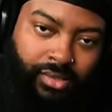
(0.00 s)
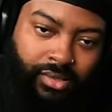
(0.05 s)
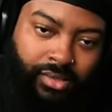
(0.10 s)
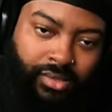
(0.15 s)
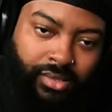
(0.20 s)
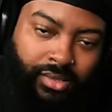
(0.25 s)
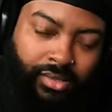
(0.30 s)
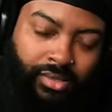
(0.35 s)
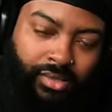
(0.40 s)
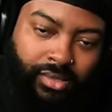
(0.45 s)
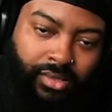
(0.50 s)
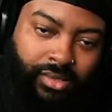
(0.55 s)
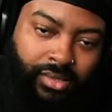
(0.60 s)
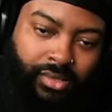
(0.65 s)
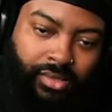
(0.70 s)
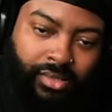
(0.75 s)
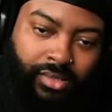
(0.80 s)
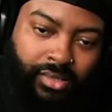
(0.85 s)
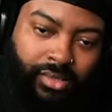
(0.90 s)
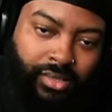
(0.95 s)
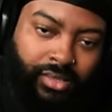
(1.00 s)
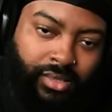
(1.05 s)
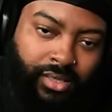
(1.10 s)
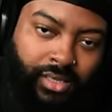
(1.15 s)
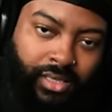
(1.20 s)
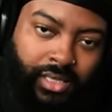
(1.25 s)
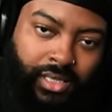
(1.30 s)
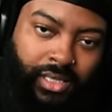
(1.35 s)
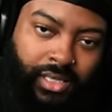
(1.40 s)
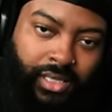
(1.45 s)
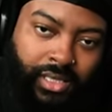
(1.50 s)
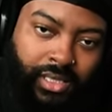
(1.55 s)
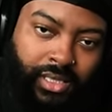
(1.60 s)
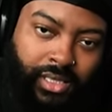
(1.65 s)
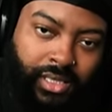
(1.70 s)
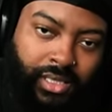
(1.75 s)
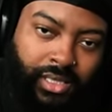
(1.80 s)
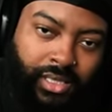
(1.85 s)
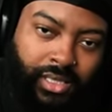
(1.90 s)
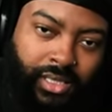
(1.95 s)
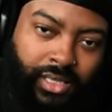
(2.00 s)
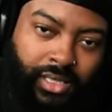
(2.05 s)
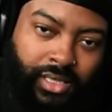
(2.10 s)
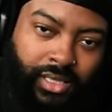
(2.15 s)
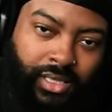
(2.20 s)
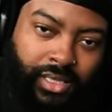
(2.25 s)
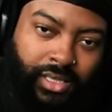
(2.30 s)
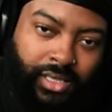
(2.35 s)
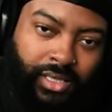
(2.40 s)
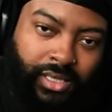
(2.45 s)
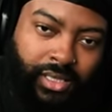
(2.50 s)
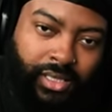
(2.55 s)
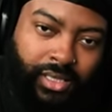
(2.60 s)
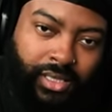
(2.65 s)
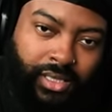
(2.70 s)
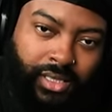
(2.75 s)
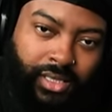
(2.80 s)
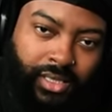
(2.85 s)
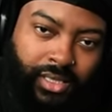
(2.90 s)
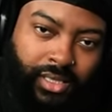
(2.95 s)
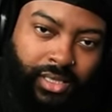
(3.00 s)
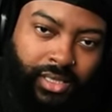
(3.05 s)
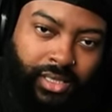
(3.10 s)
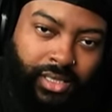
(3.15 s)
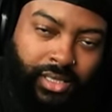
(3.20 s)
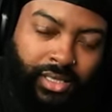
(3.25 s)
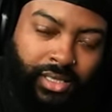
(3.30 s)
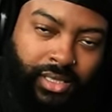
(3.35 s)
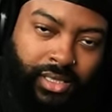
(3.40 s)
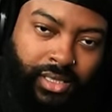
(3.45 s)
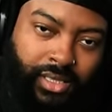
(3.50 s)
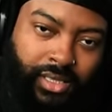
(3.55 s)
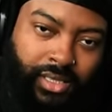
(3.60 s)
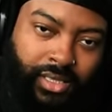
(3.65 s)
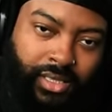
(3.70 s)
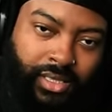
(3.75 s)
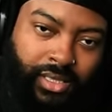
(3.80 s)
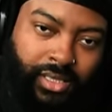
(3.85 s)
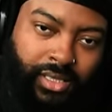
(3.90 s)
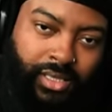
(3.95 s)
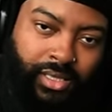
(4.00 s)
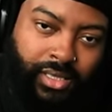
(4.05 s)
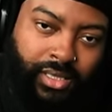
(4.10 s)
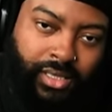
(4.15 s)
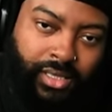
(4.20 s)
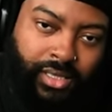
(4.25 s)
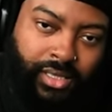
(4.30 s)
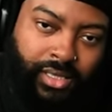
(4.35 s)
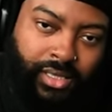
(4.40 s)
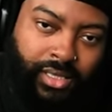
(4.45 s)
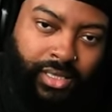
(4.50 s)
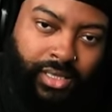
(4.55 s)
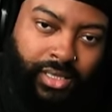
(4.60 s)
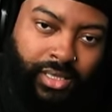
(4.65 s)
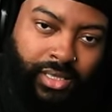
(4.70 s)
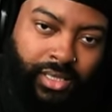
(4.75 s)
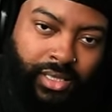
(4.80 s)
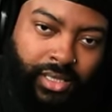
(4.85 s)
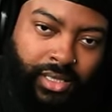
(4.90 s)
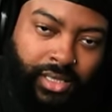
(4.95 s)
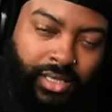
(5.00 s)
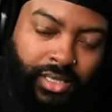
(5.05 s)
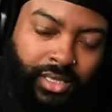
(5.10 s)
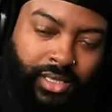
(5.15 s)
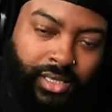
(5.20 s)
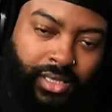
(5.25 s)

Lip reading: This person isn't speaking.